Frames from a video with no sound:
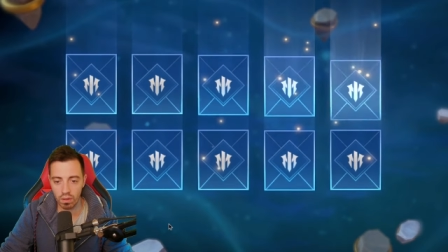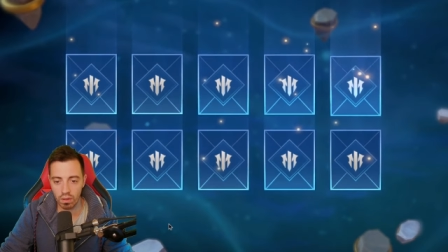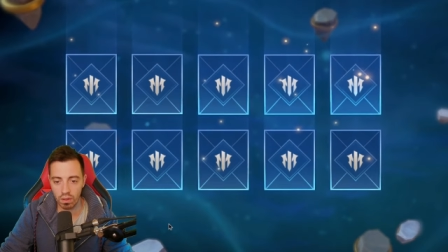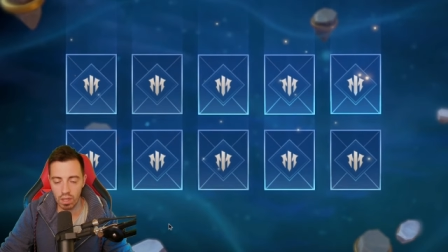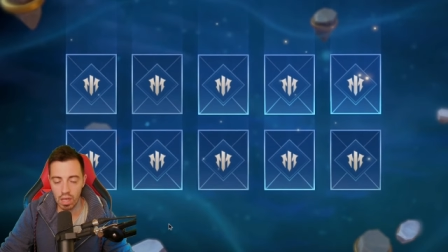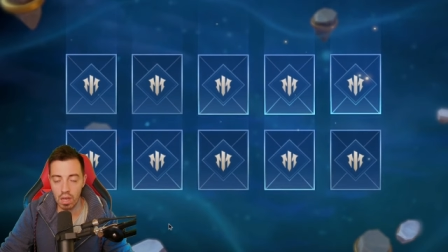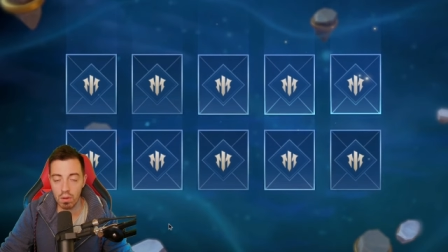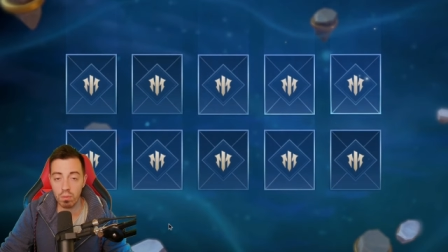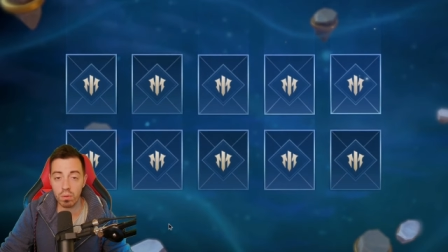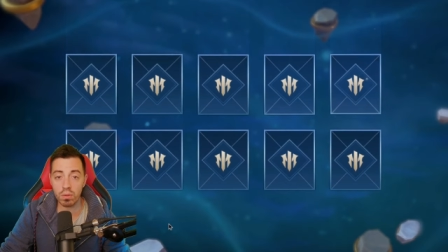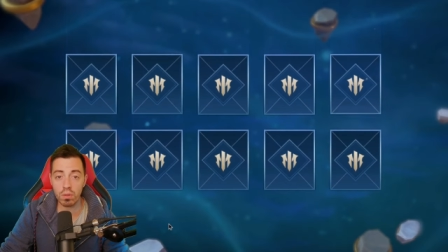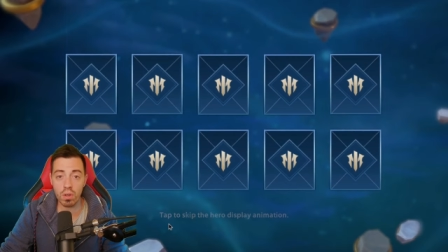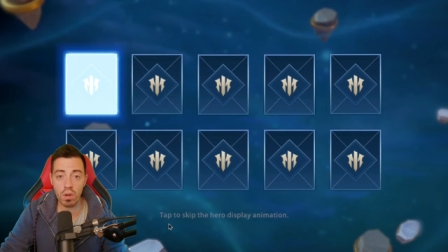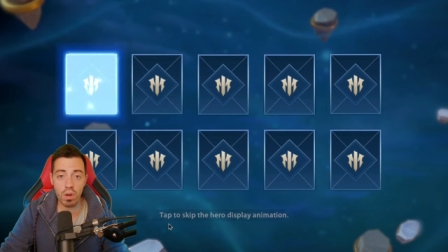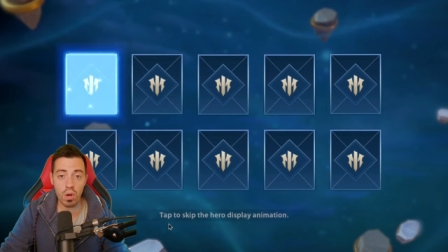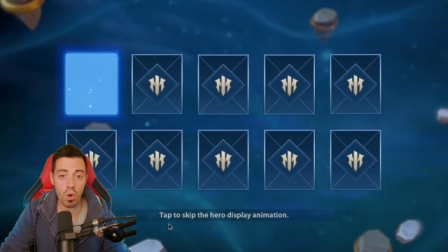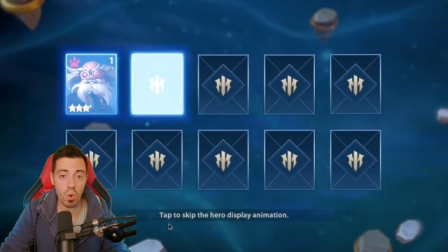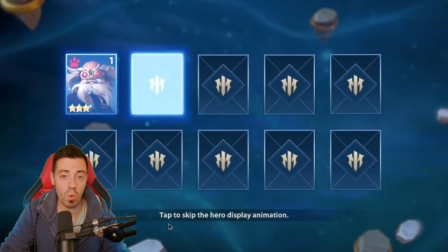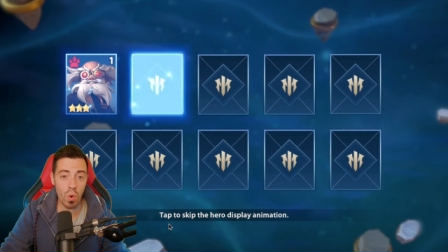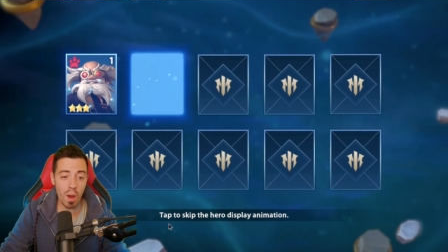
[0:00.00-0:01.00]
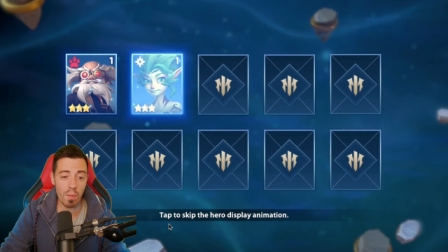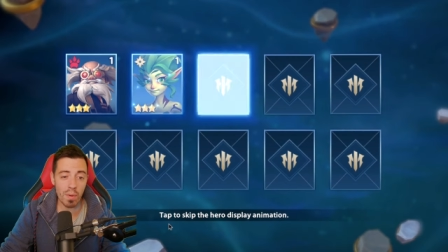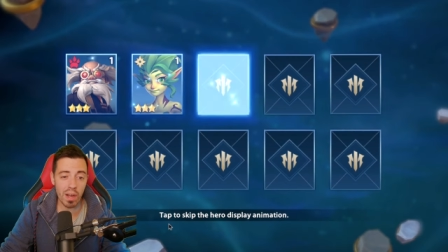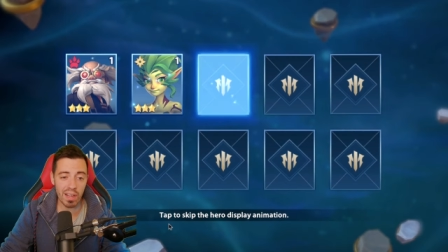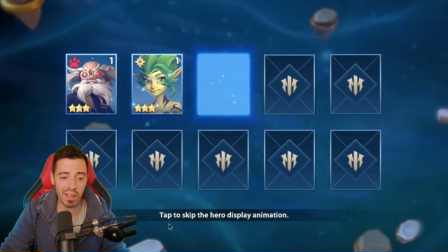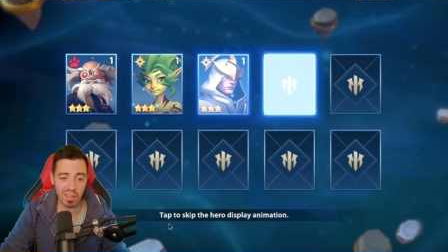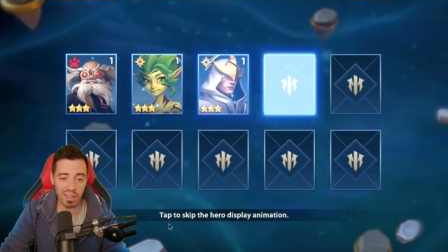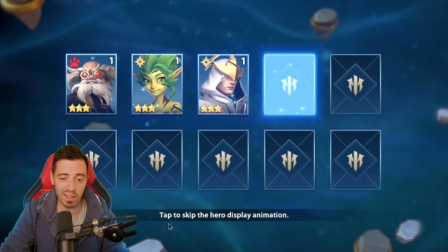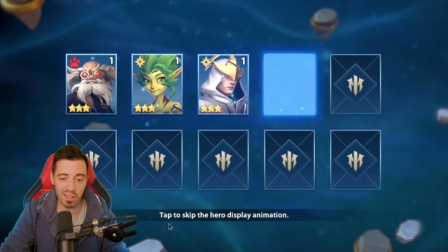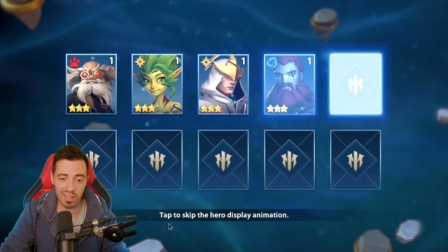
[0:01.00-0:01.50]
I wonder who am I
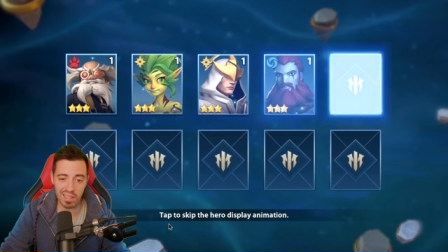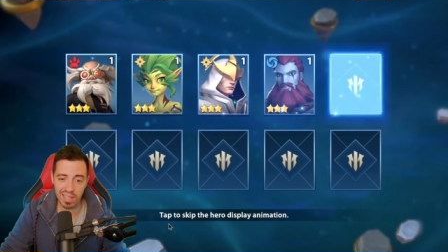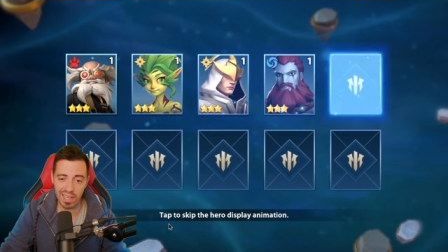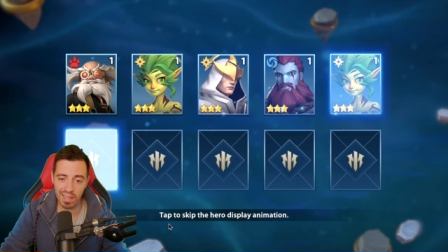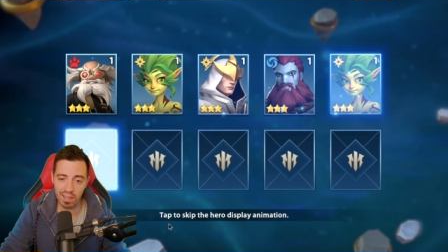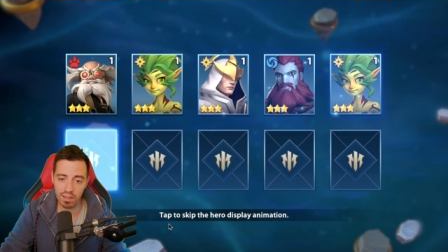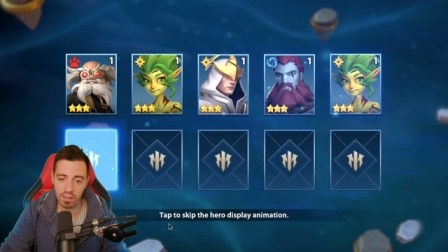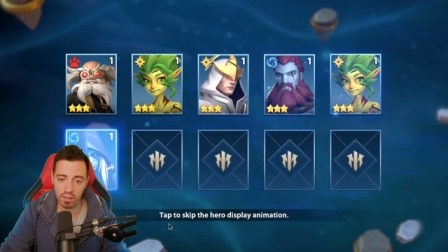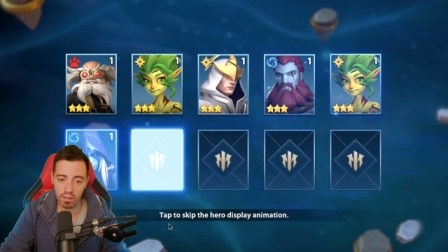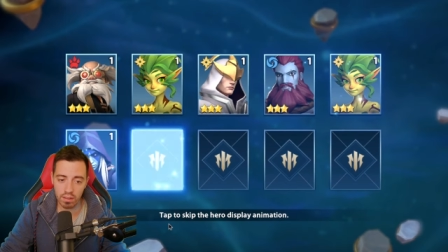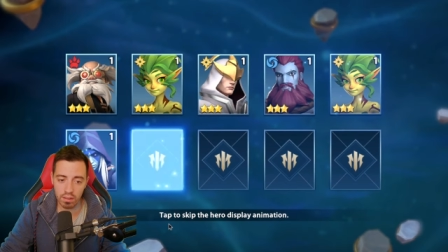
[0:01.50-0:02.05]
gonna get.